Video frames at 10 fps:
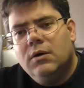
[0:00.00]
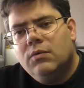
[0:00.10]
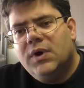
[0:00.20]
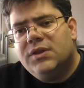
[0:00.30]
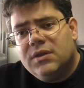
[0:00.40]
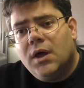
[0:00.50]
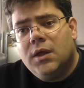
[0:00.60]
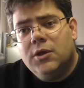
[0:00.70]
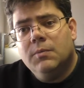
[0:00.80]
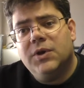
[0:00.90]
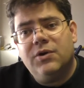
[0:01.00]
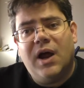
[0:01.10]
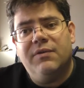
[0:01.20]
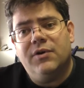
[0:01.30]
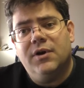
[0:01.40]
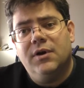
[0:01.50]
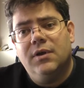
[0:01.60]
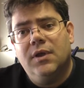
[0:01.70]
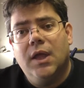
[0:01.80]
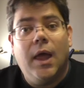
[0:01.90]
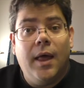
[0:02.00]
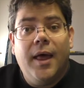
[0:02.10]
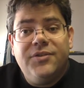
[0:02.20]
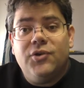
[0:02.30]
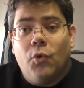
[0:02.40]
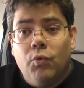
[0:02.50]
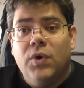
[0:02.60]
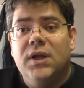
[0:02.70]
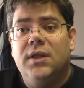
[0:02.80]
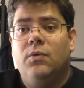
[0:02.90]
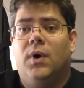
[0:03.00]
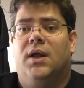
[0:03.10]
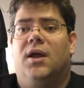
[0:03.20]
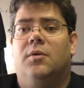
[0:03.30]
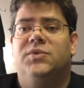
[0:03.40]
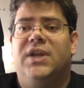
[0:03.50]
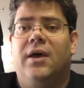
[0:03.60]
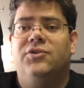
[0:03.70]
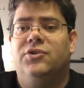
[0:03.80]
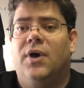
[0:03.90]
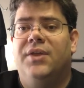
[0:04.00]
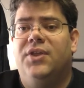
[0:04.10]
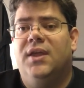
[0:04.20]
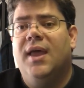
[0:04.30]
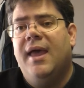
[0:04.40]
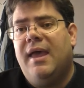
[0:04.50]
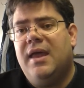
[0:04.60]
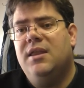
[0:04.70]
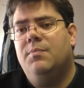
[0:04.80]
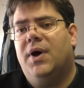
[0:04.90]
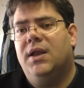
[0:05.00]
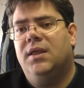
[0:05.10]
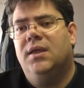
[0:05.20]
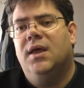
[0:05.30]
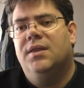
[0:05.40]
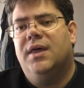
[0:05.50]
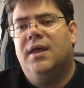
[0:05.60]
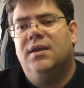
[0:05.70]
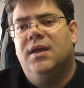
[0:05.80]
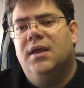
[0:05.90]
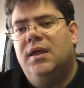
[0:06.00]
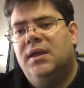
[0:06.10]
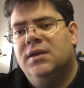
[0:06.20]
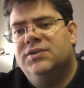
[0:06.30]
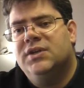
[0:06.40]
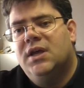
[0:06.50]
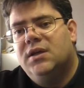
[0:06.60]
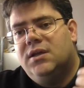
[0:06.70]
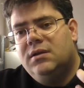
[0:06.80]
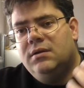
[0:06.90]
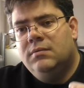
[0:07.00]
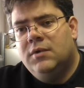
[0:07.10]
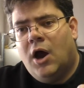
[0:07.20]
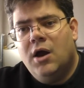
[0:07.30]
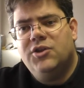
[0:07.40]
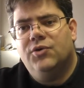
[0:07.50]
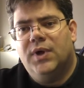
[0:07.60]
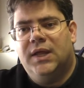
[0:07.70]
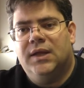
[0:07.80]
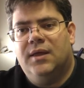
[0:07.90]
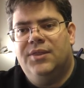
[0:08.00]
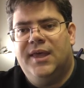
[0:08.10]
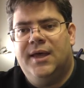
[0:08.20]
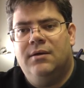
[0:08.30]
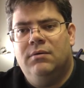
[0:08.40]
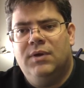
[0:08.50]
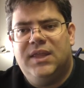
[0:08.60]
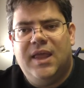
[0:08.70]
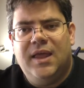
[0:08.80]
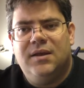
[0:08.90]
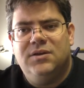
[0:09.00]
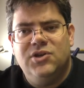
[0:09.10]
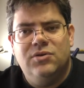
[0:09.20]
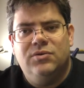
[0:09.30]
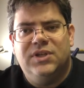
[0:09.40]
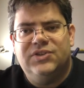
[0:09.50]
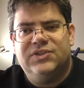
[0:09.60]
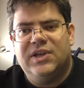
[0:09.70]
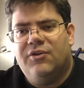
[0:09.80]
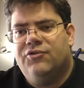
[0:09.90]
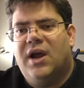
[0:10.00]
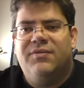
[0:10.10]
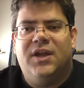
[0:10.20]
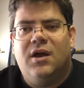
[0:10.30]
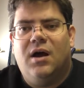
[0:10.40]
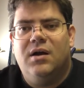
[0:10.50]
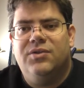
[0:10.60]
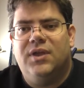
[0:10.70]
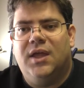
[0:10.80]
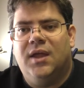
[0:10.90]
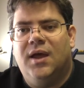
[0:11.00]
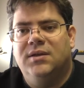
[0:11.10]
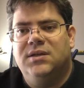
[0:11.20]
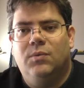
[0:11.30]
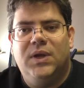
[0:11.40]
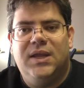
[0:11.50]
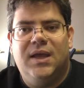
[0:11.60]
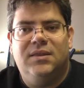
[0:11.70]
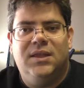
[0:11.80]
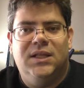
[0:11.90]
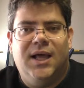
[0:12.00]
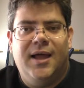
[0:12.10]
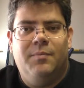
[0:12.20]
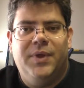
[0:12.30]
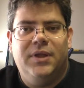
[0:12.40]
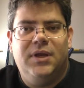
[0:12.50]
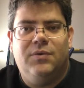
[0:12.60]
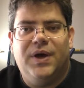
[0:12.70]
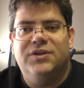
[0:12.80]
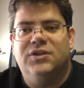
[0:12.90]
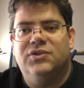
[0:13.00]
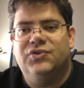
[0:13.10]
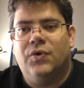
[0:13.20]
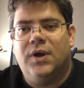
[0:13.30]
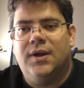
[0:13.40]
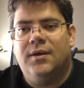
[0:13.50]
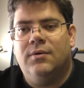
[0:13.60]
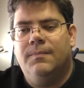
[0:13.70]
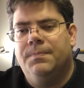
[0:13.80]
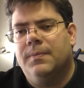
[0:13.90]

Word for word: with a human driver. And that's really what it comes down to. I think anybody that is arguing that we can't do this self driving car thing until we get the liability question sorted out